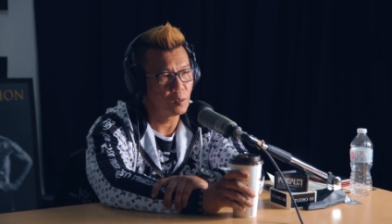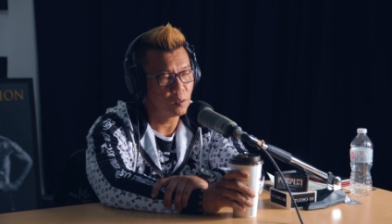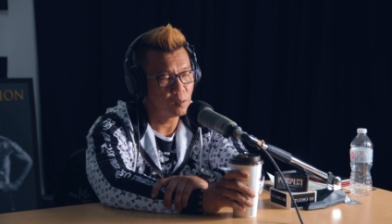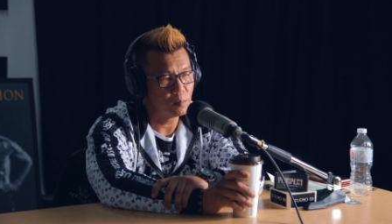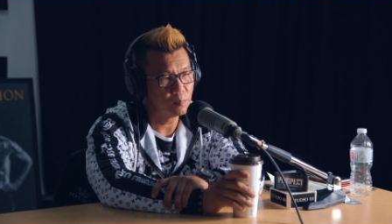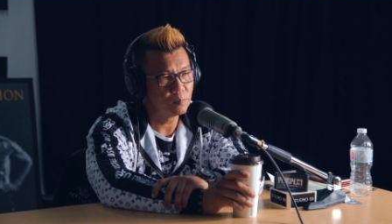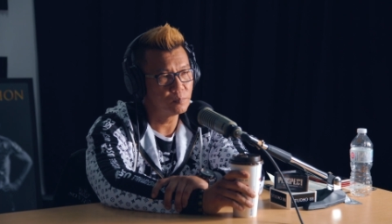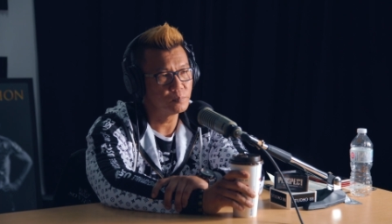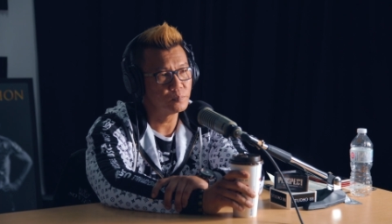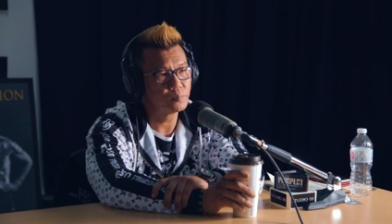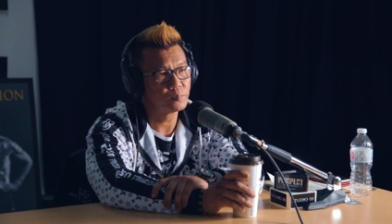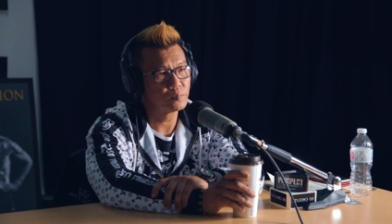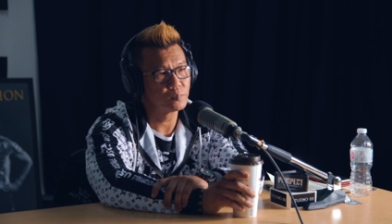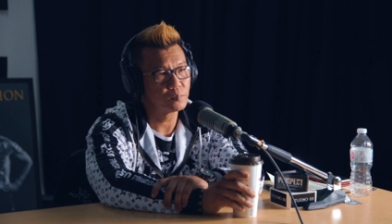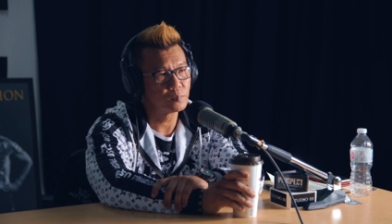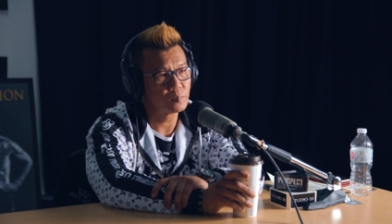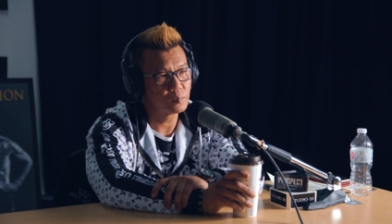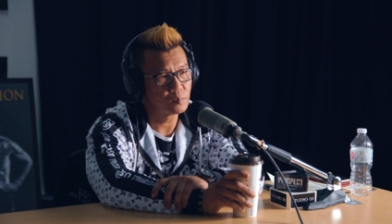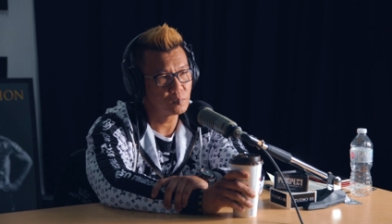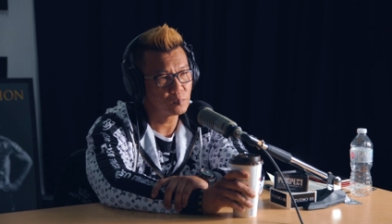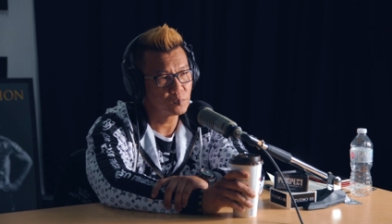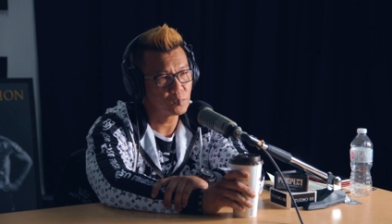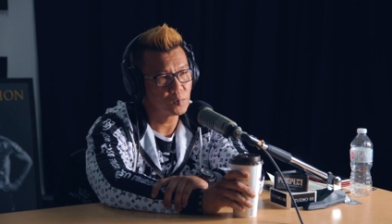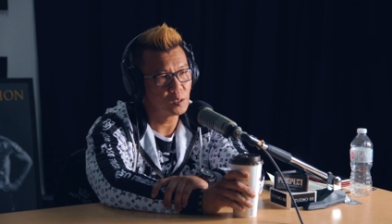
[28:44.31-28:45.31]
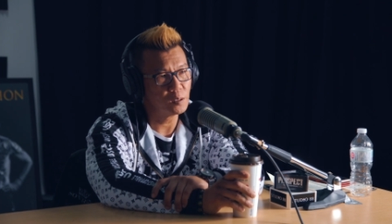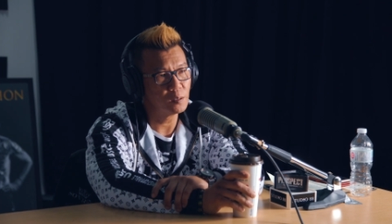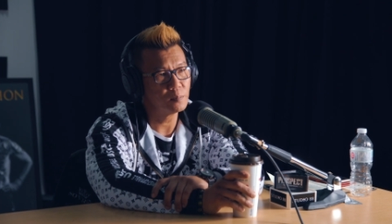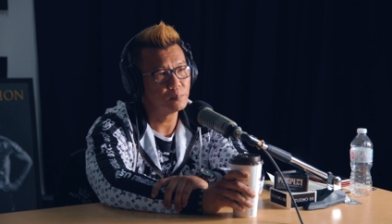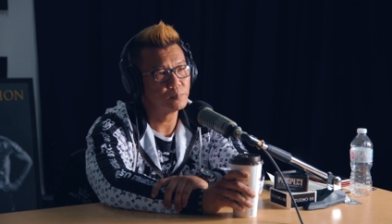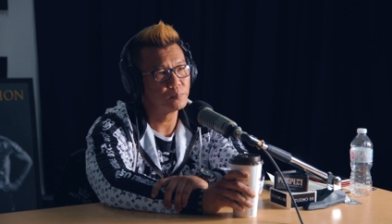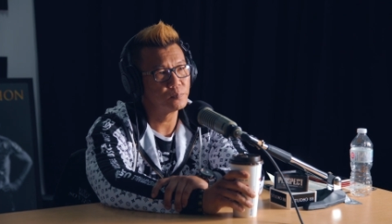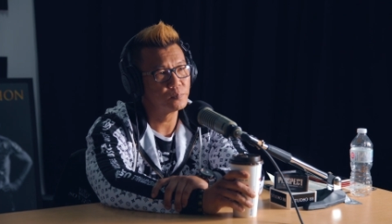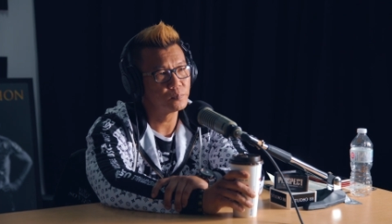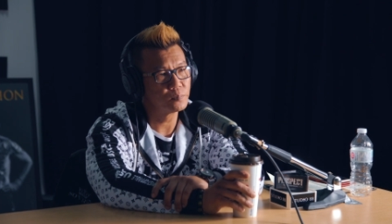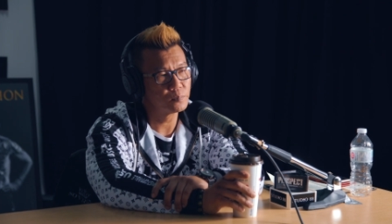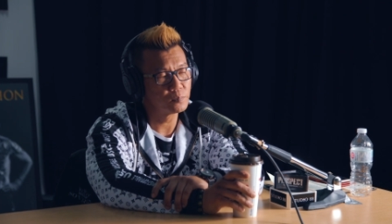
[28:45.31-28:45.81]
Fuck small businesses,
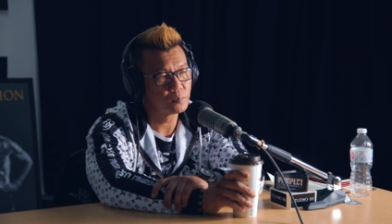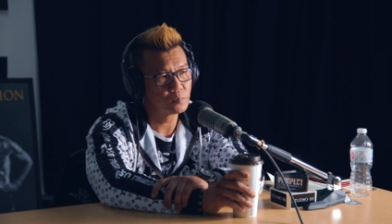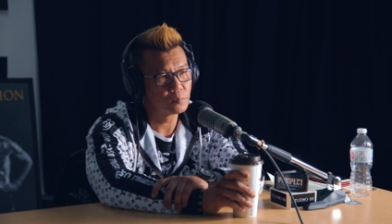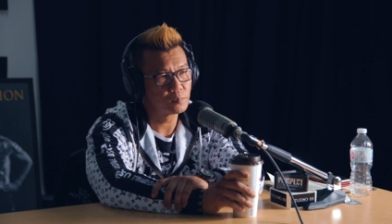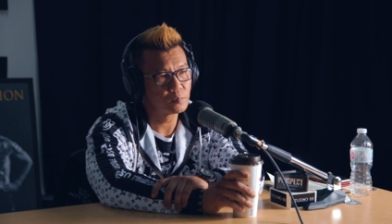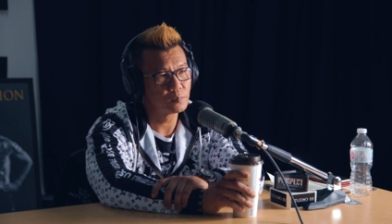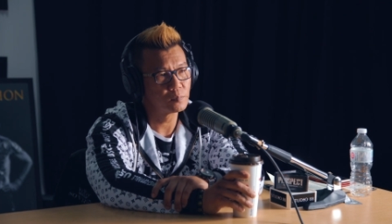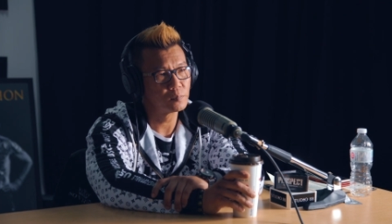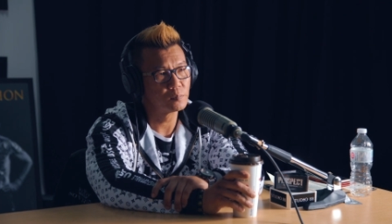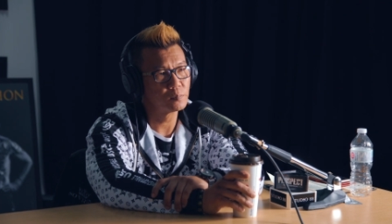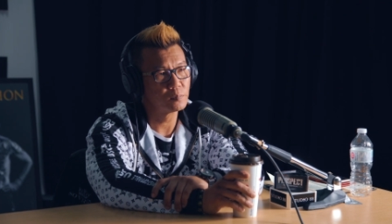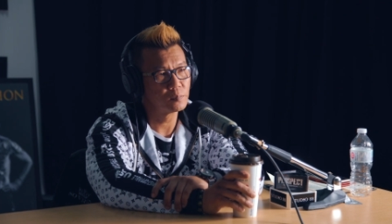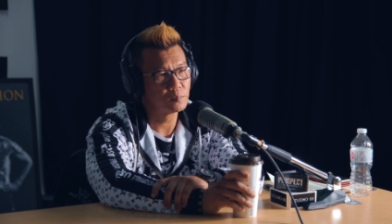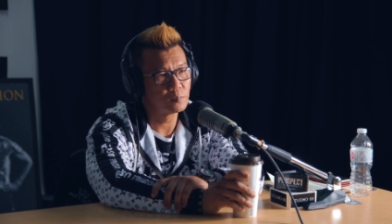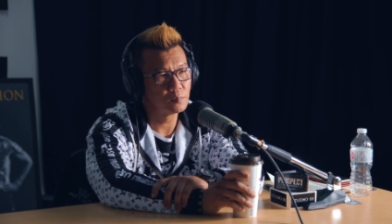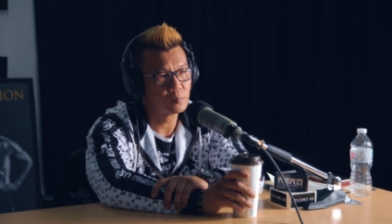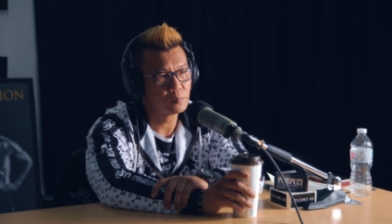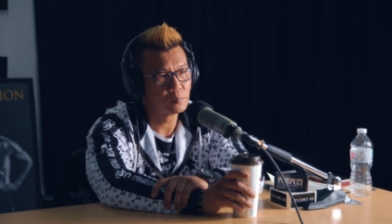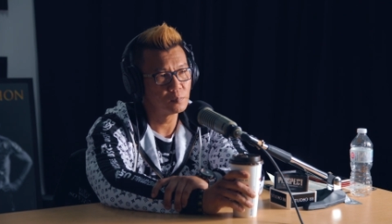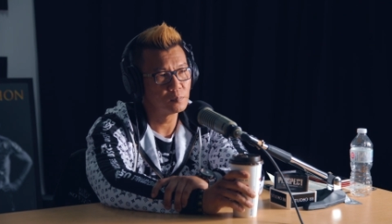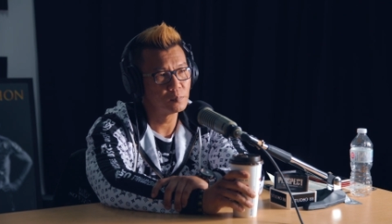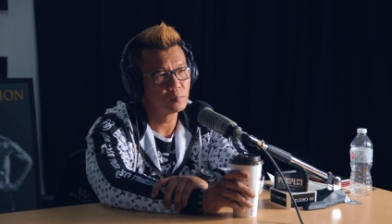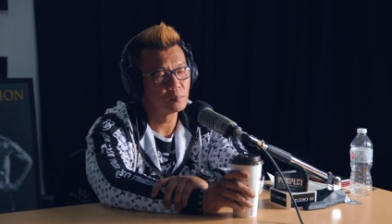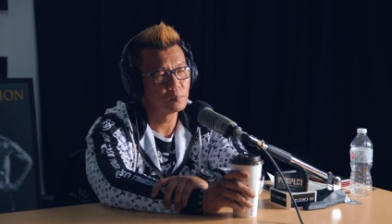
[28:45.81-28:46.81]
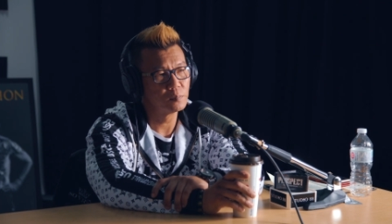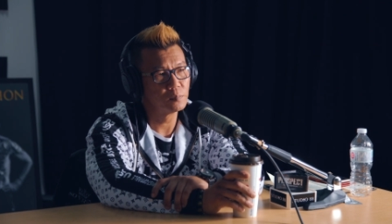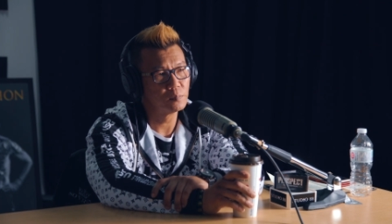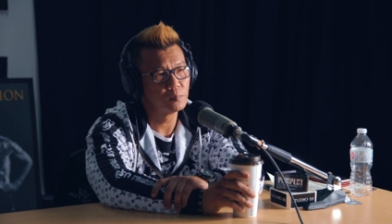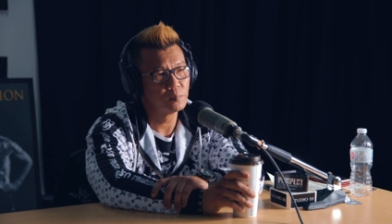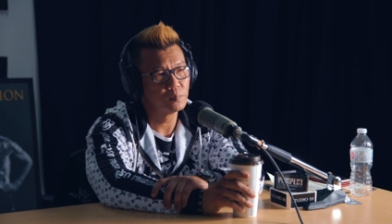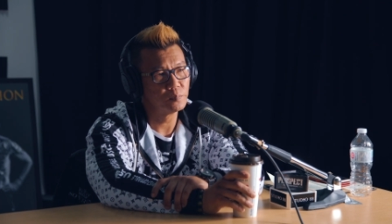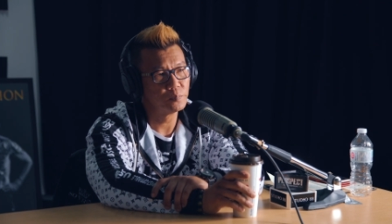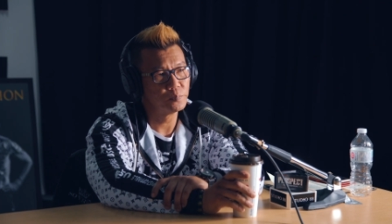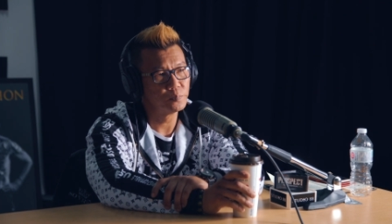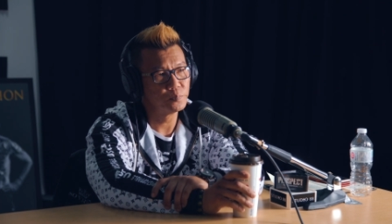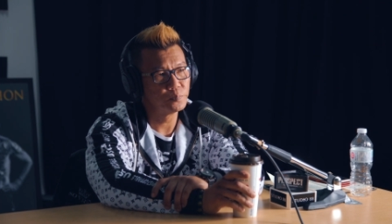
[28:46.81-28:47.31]
restaurants. Like,
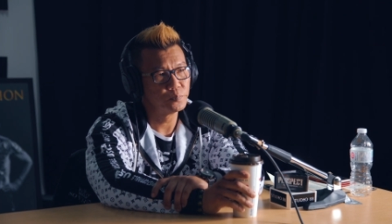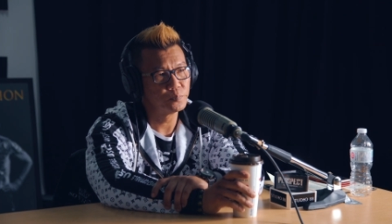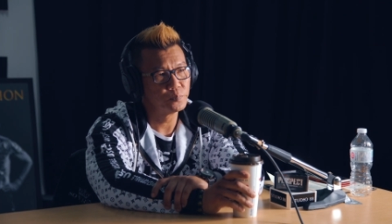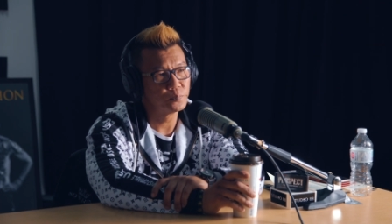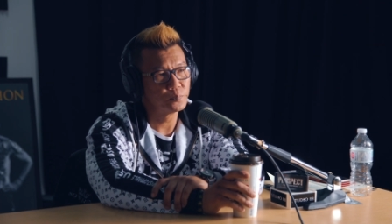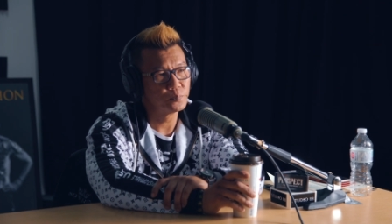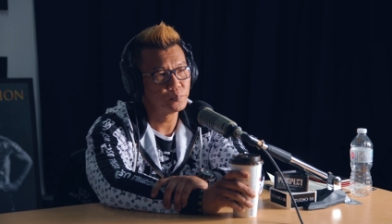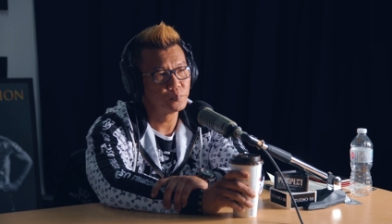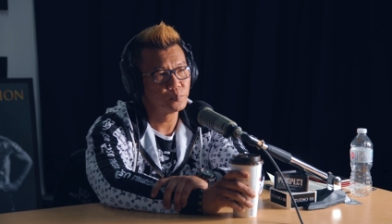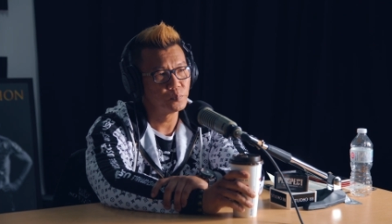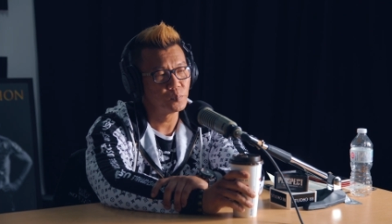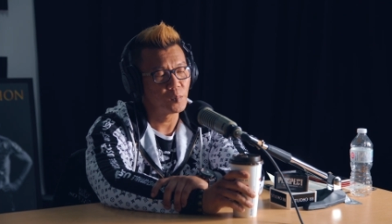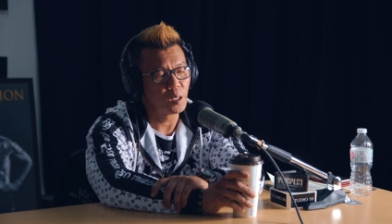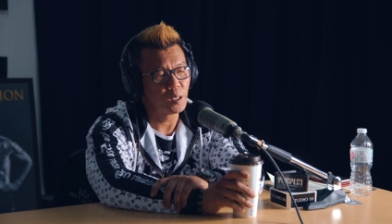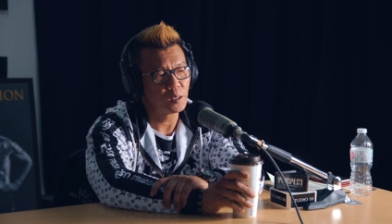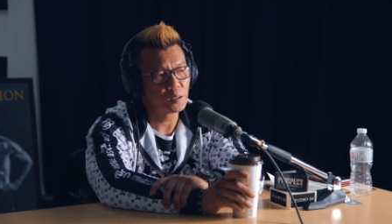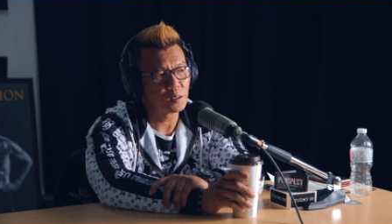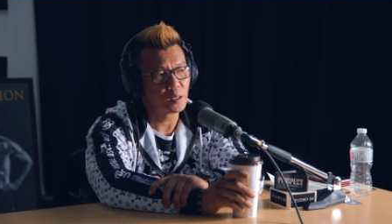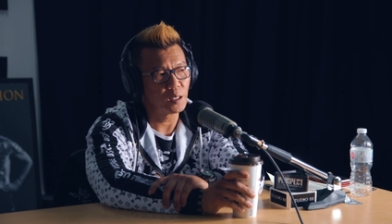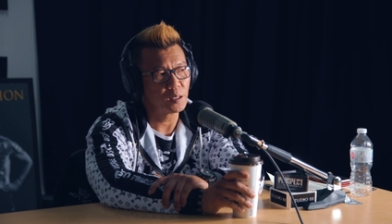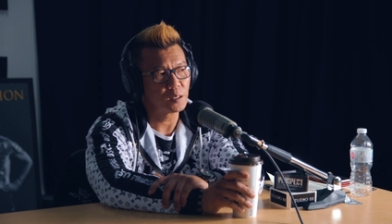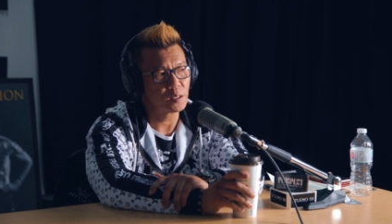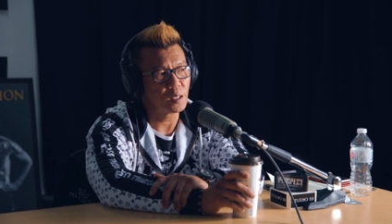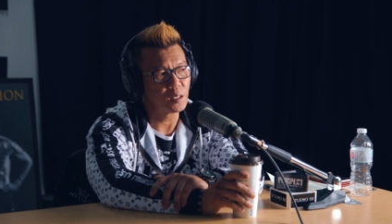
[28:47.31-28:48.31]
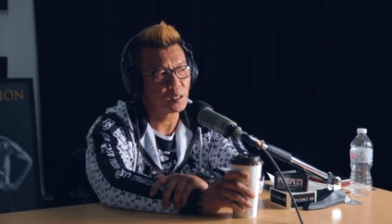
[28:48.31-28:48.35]
man, that's a problem.